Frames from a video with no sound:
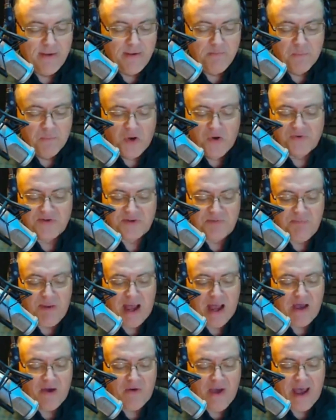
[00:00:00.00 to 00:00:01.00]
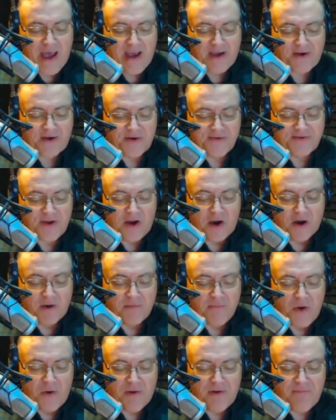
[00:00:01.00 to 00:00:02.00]
Most biohackers are
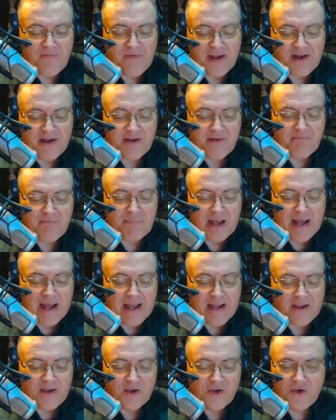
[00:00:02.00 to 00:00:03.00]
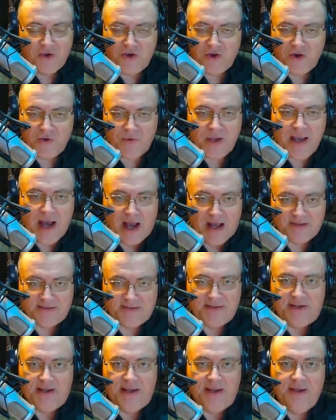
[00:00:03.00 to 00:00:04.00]
motivated by
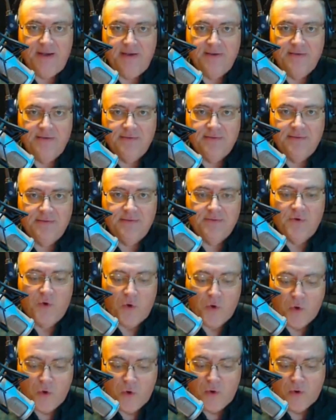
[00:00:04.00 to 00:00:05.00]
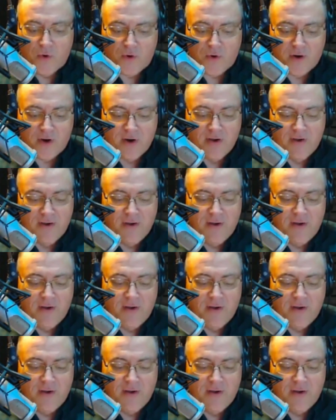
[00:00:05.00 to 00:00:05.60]
curiosity or